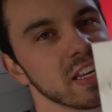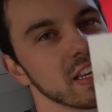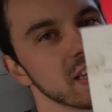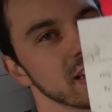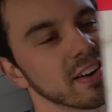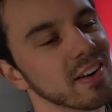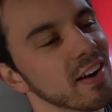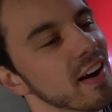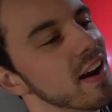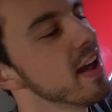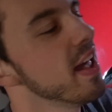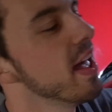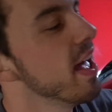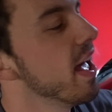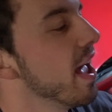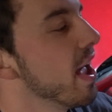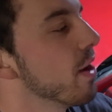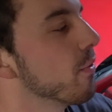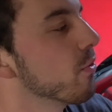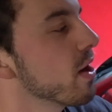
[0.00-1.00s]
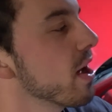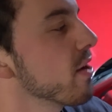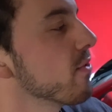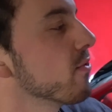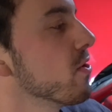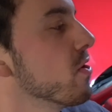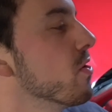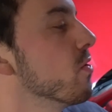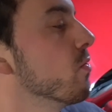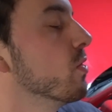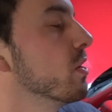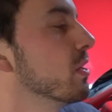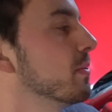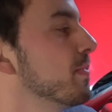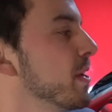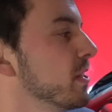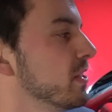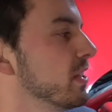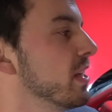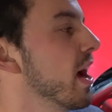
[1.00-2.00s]
here. And what I wrote was
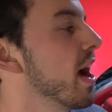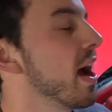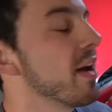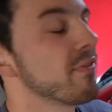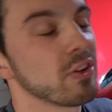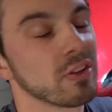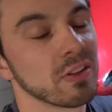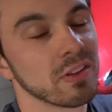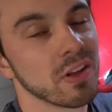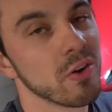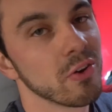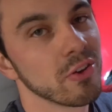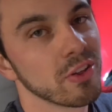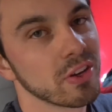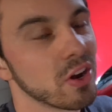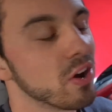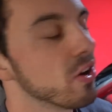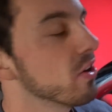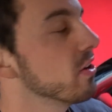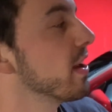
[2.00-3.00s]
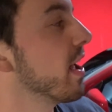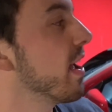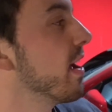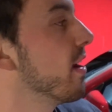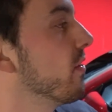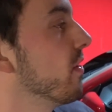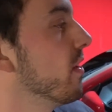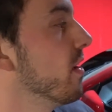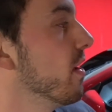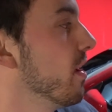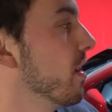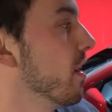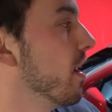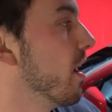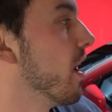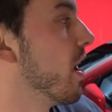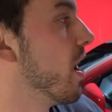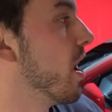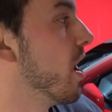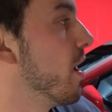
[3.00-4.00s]
basically, I have to lower the car down,
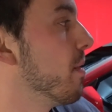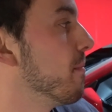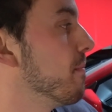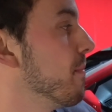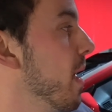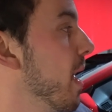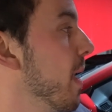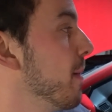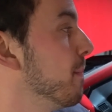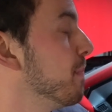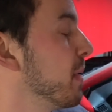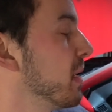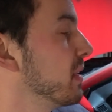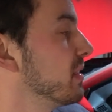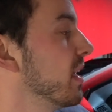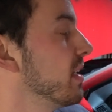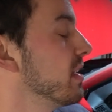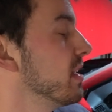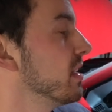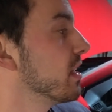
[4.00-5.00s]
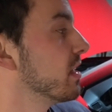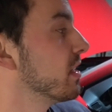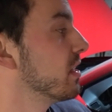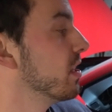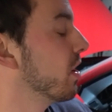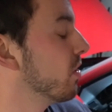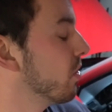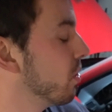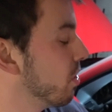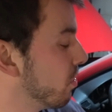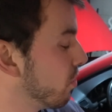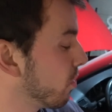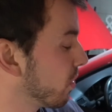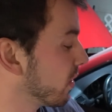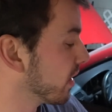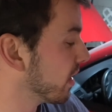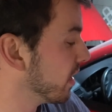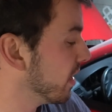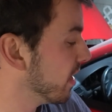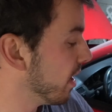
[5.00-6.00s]
and basically I need to
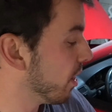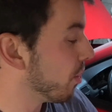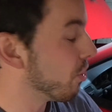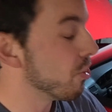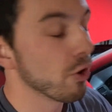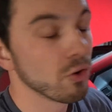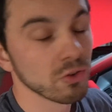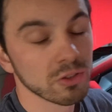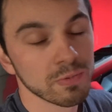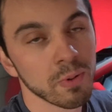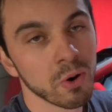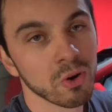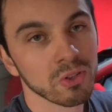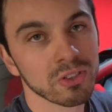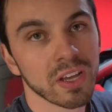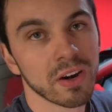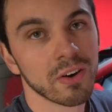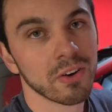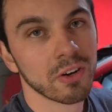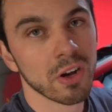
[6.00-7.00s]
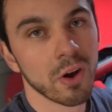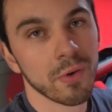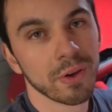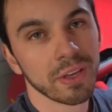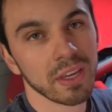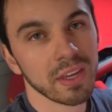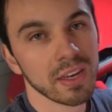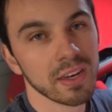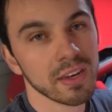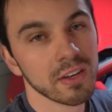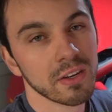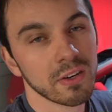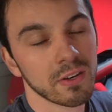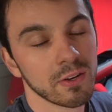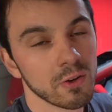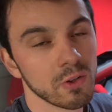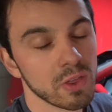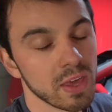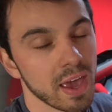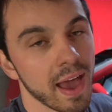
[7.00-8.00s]
torque those bolts that are going
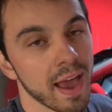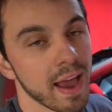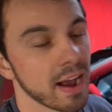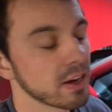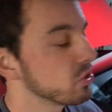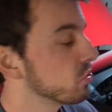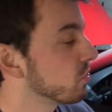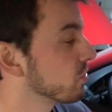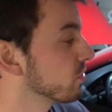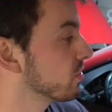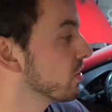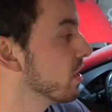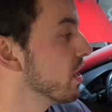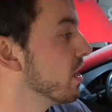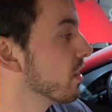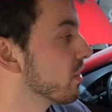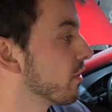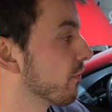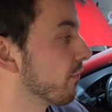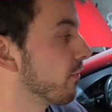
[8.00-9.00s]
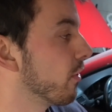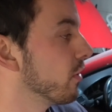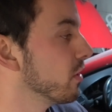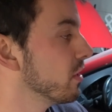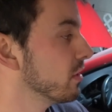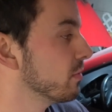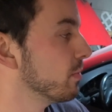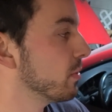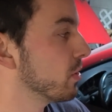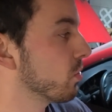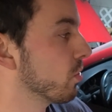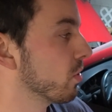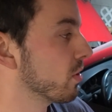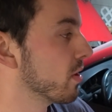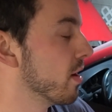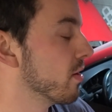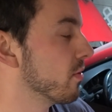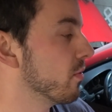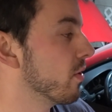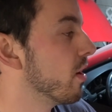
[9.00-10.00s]
into the axles. The front needs to be torqued
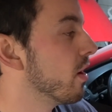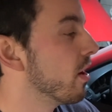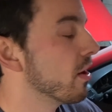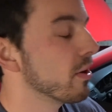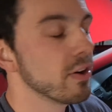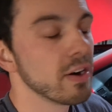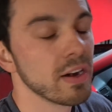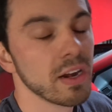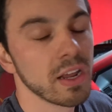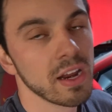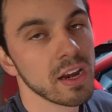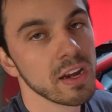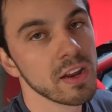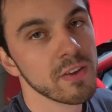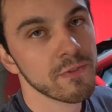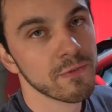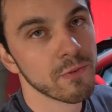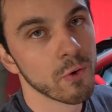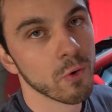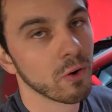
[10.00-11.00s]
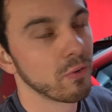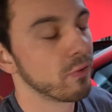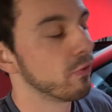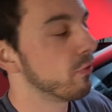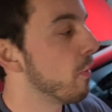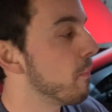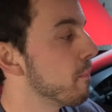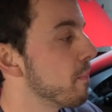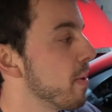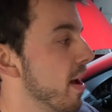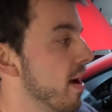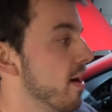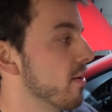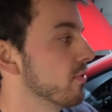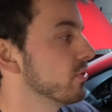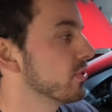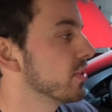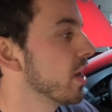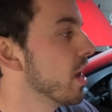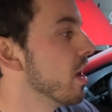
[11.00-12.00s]
down to 184
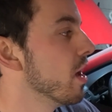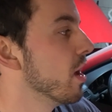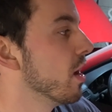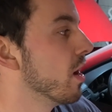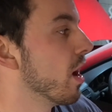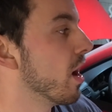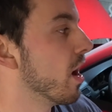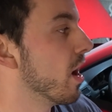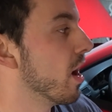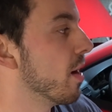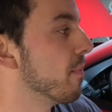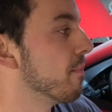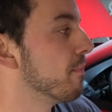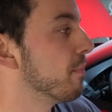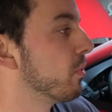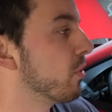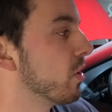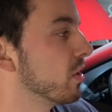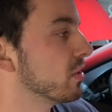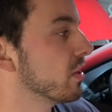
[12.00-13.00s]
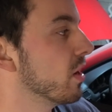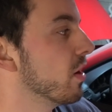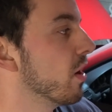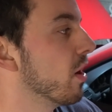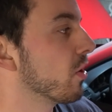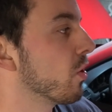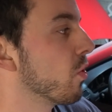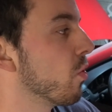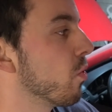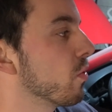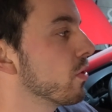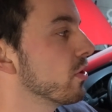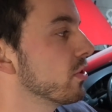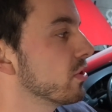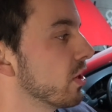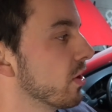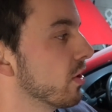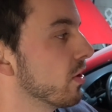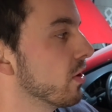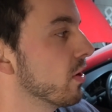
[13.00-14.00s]
foot-pounds, plus a quarter
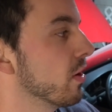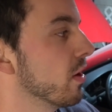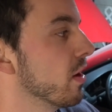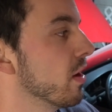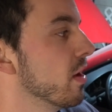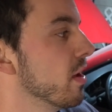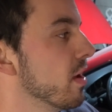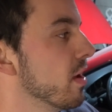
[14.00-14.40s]
turn,